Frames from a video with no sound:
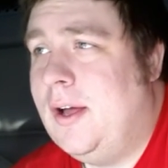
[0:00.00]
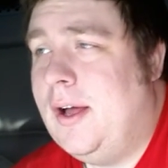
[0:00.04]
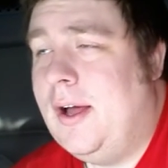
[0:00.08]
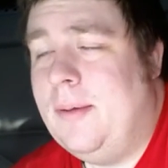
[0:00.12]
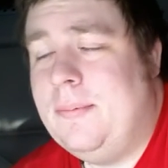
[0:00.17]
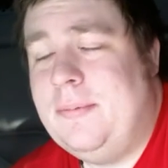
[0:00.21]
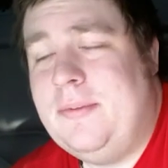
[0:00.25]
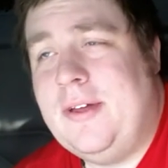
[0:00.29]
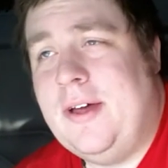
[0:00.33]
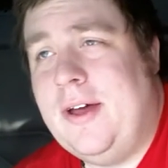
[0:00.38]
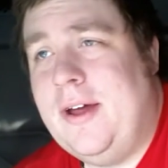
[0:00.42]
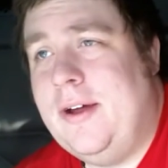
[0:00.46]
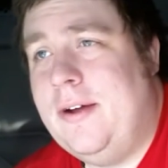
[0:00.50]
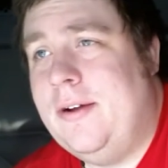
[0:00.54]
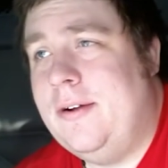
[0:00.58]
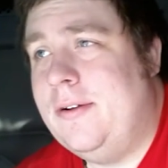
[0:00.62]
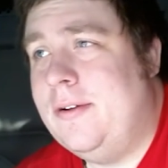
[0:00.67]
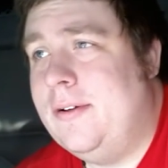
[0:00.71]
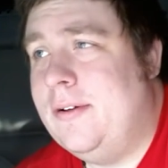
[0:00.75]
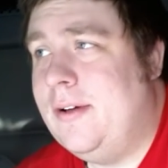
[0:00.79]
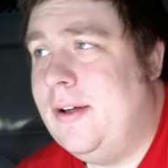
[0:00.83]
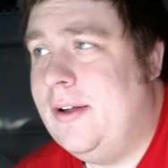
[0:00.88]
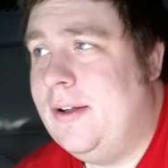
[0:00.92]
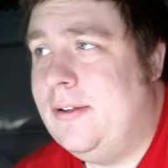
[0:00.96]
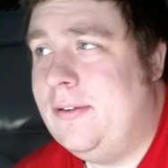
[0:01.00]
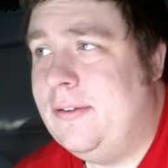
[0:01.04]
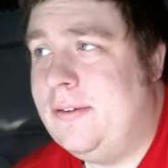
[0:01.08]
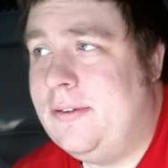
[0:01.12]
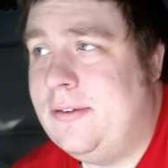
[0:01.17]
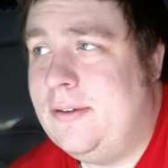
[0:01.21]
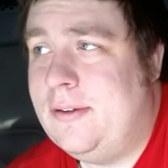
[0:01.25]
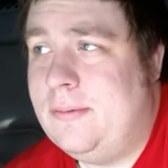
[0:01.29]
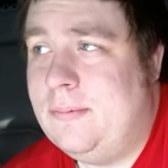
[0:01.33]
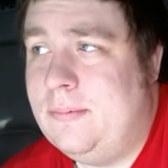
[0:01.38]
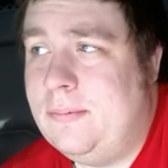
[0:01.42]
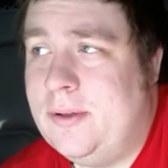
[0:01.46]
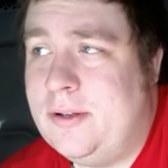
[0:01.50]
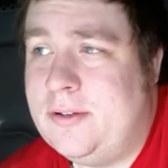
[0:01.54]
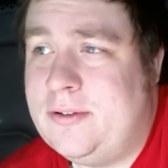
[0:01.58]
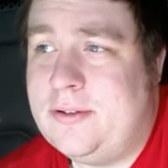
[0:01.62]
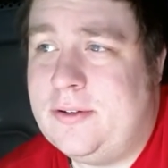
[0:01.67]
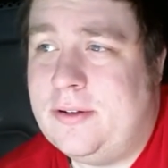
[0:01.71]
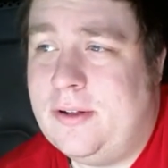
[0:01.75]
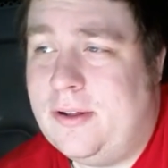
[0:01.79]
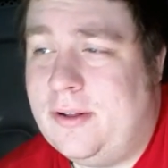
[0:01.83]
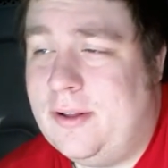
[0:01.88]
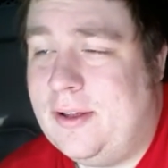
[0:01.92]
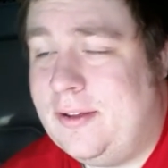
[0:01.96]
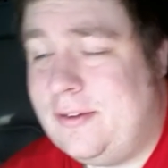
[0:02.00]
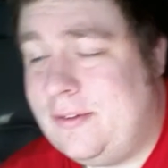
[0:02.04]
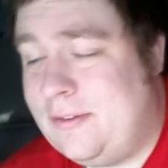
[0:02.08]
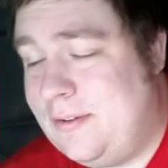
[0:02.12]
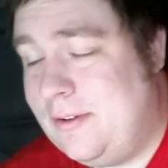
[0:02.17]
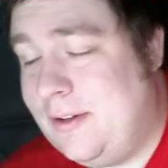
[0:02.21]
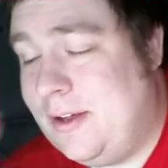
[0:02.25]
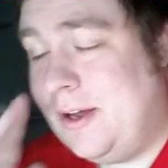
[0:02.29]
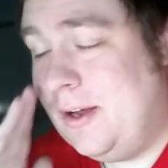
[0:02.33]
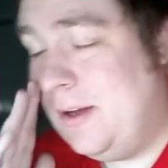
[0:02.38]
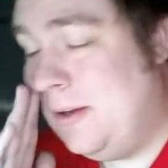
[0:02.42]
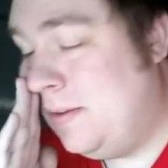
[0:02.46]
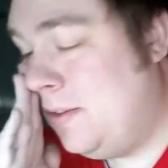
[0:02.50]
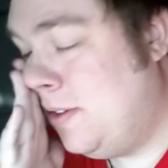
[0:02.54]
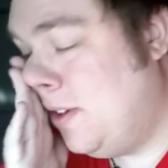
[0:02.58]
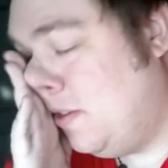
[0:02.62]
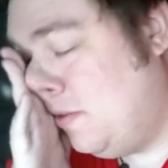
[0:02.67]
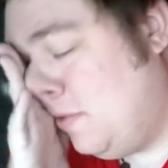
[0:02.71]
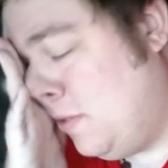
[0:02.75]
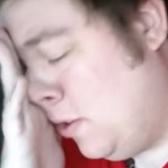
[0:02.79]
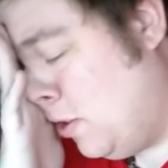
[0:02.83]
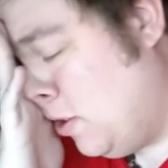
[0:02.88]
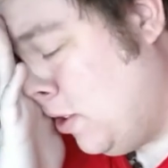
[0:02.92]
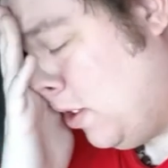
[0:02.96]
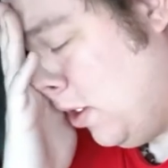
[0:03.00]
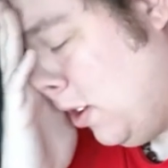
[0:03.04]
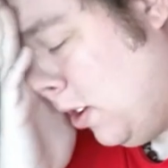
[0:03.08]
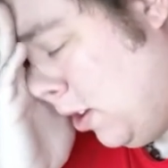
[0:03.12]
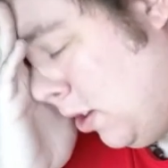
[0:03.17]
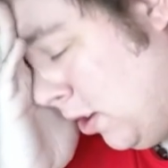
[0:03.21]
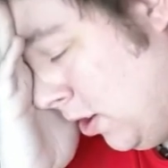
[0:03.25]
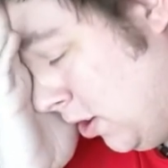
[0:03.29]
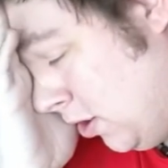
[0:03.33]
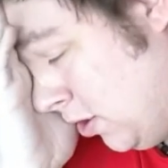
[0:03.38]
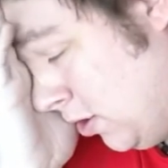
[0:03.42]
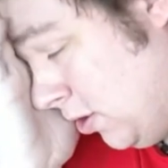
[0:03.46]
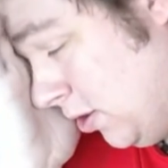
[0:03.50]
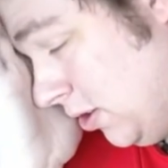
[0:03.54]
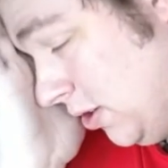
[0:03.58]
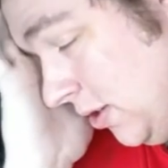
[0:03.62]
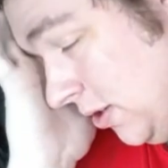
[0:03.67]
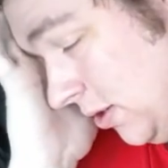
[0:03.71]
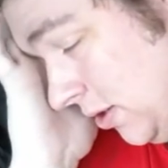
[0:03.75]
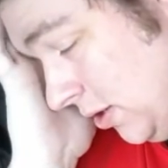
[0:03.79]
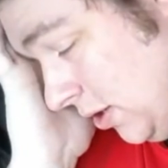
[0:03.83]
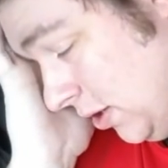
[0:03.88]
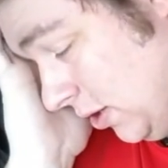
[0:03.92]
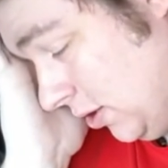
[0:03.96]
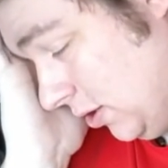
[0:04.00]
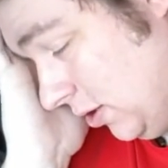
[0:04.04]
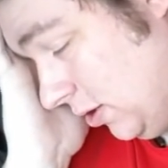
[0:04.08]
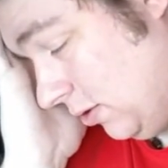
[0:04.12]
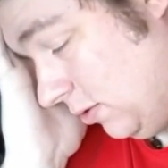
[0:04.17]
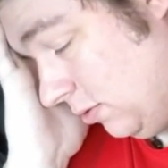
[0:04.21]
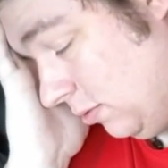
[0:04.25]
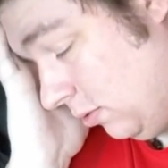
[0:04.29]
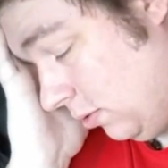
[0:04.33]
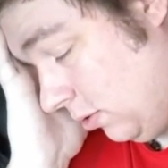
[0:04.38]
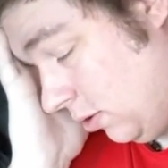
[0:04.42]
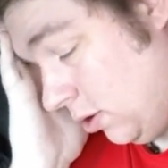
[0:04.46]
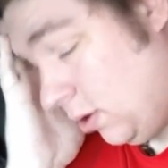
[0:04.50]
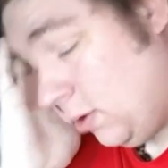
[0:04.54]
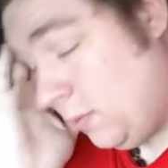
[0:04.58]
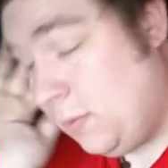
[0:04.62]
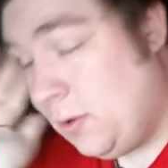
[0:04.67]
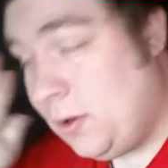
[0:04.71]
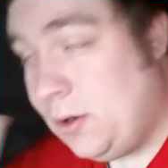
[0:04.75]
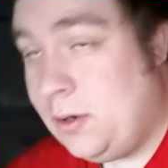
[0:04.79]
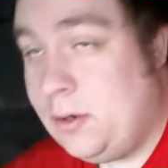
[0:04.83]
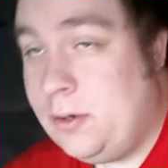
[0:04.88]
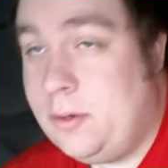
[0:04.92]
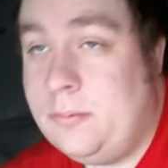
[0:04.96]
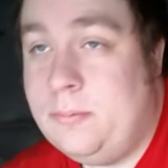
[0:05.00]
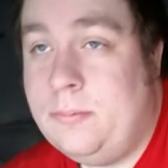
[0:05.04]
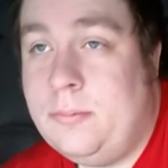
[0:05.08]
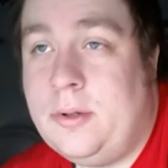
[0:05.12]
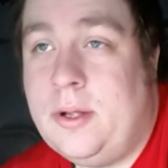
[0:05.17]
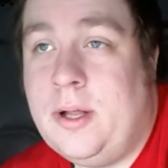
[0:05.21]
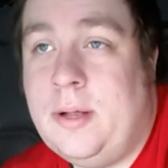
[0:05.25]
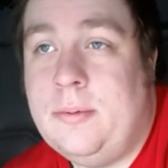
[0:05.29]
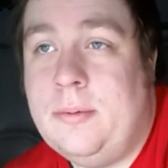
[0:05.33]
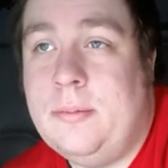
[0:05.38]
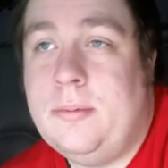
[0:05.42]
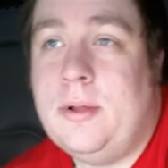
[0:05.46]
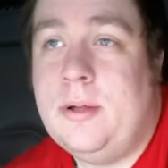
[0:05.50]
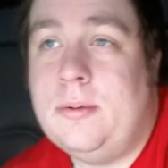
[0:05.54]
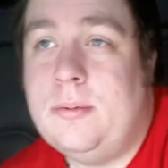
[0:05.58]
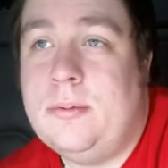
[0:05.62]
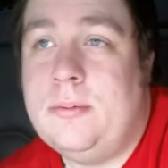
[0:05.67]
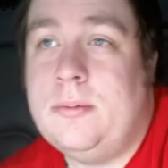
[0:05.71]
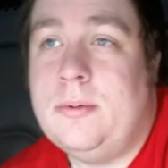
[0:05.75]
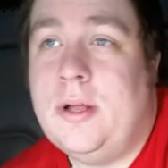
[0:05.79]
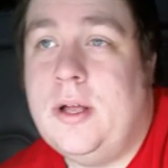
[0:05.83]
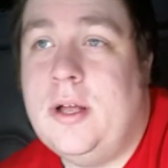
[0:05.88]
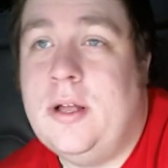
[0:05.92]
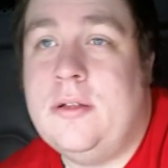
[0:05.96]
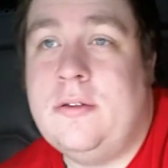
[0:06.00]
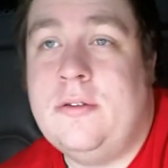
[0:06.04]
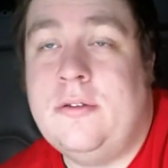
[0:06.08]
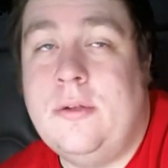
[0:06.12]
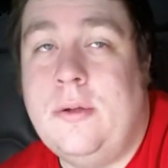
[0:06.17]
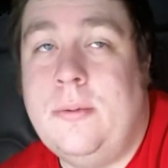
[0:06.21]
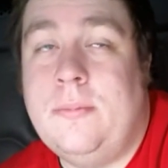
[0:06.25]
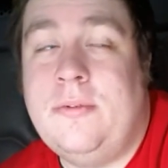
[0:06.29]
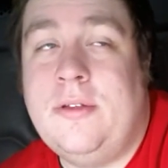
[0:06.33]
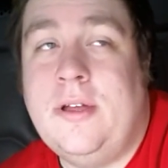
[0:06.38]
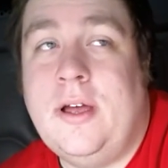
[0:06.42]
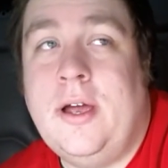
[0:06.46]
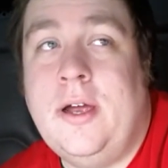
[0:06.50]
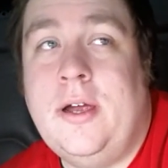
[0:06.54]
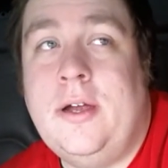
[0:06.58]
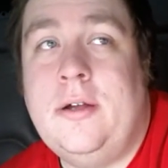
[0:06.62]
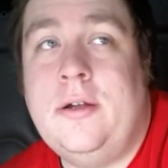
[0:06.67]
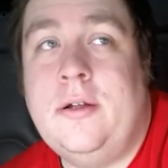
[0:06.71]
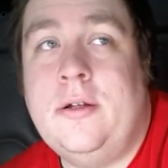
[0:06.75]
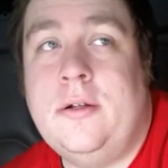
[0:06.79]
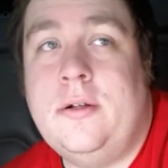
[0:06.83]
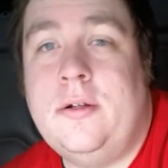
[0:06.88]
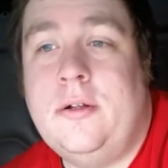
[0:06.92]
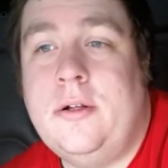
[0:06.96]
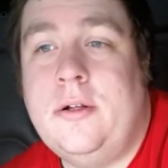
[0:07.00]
I'm tired. I didn't sleep much at all last night. I was up doing laundry and had to go to Walmart and blah blah blah blah blah. So I'm tired.